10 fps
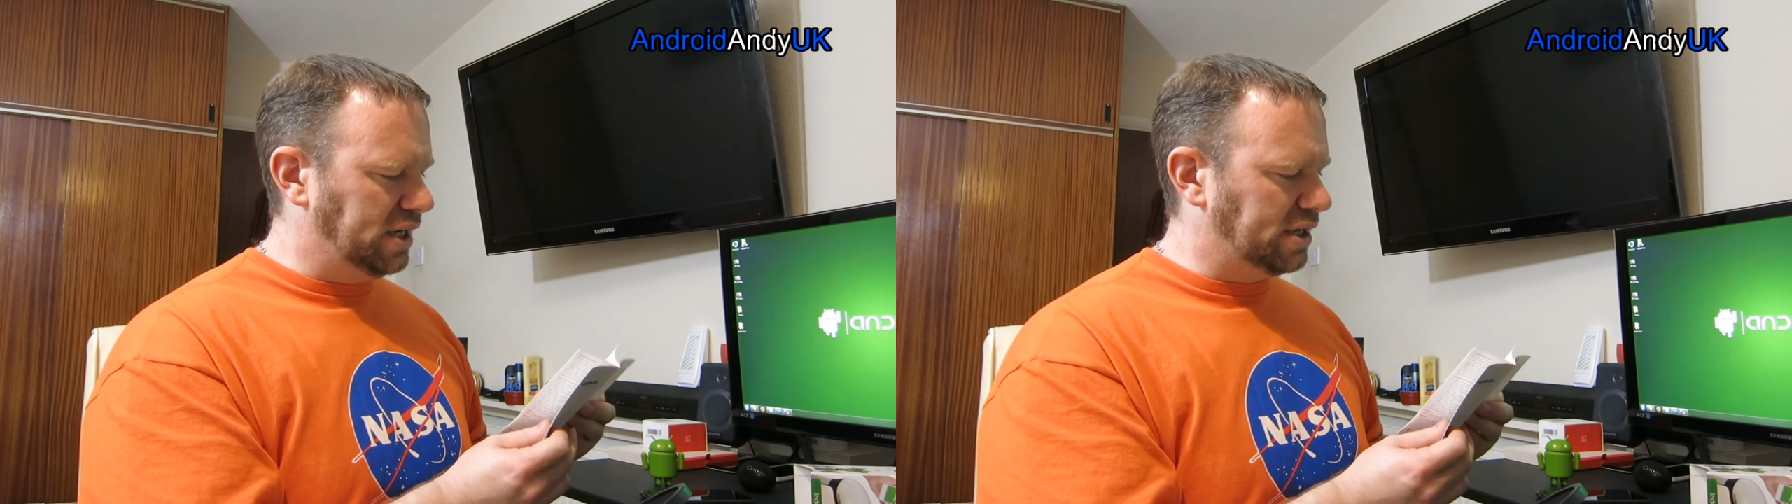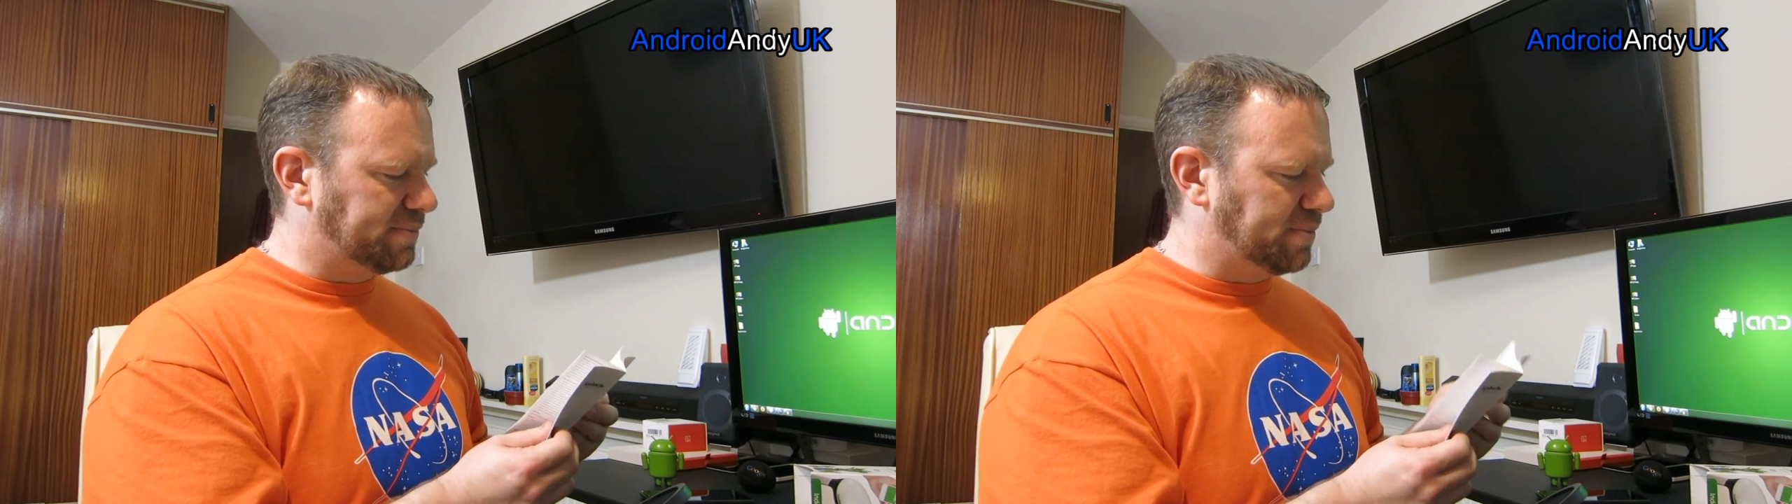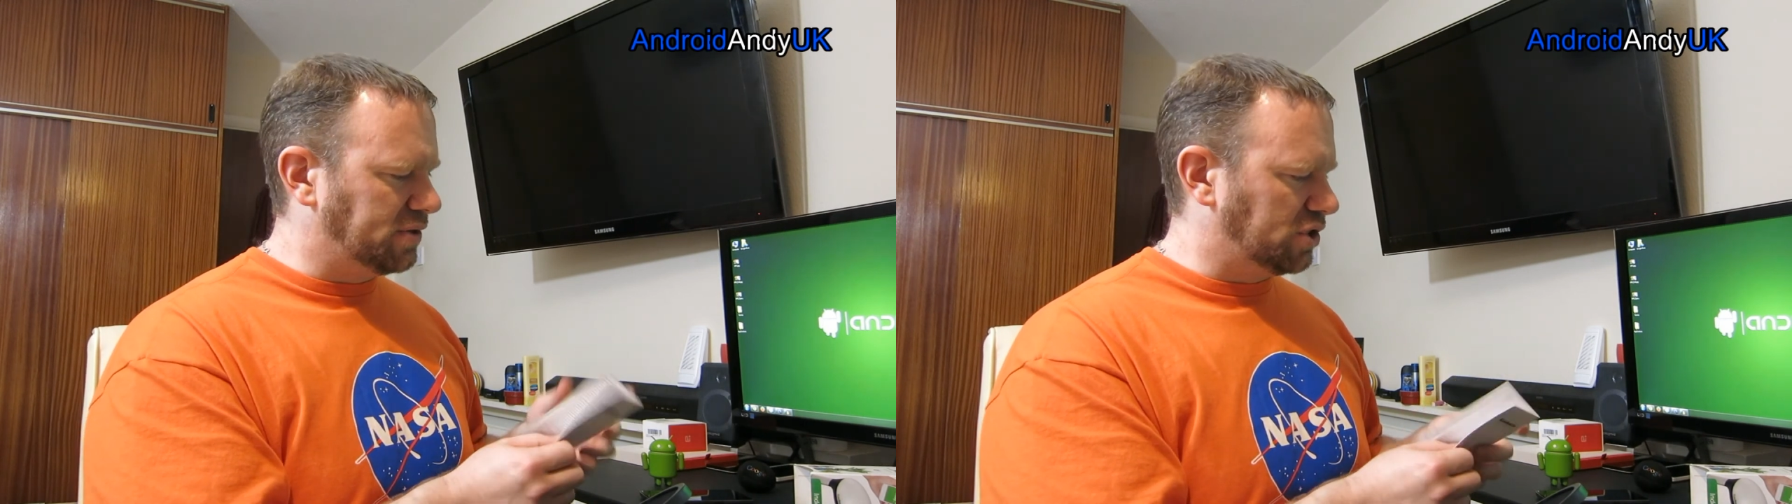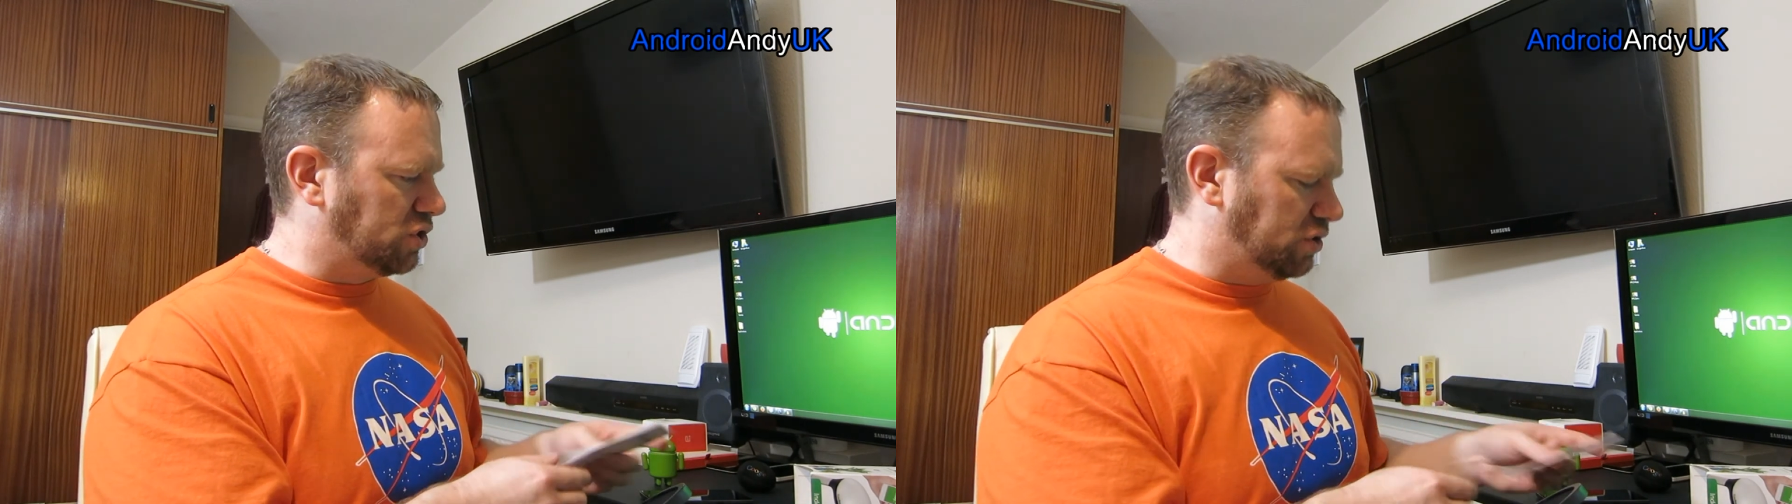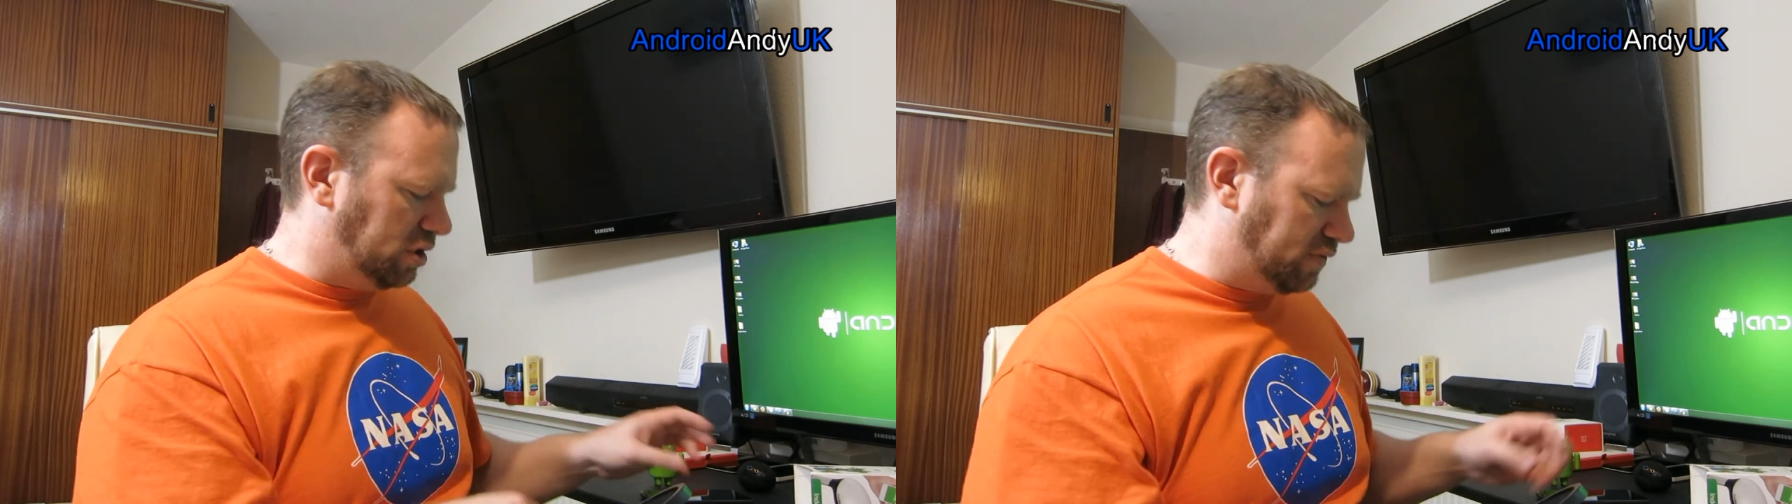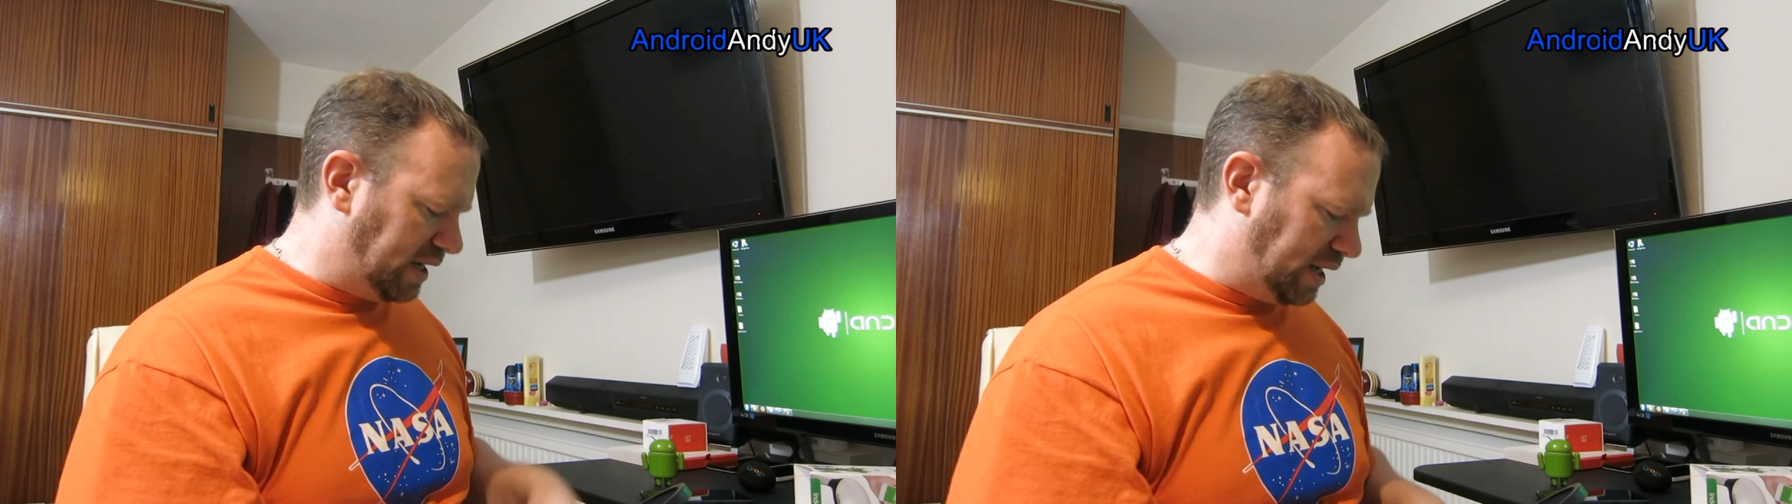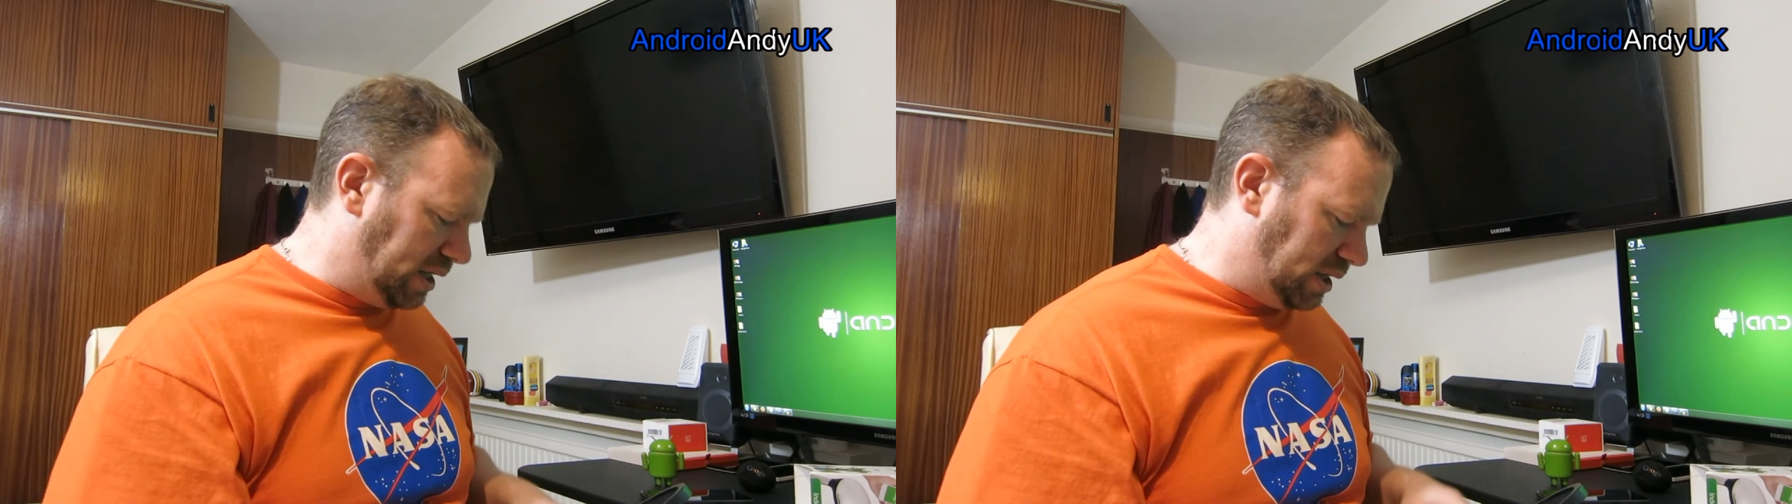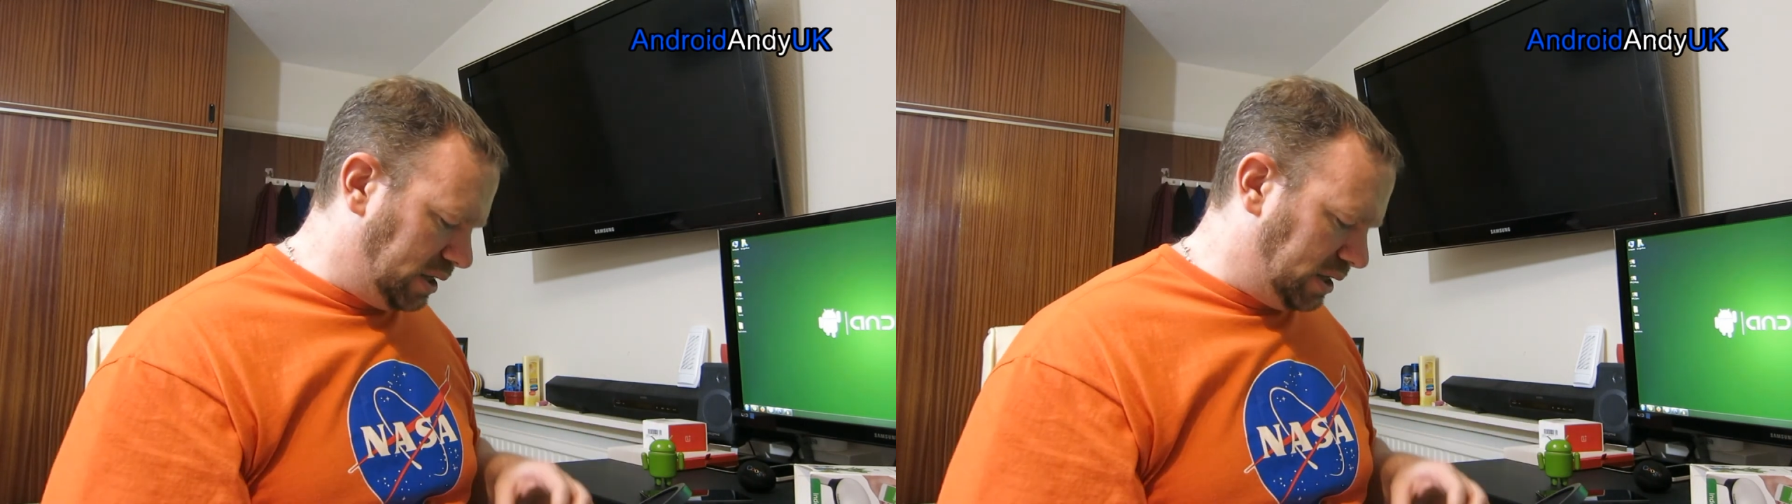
I suppose I should do really.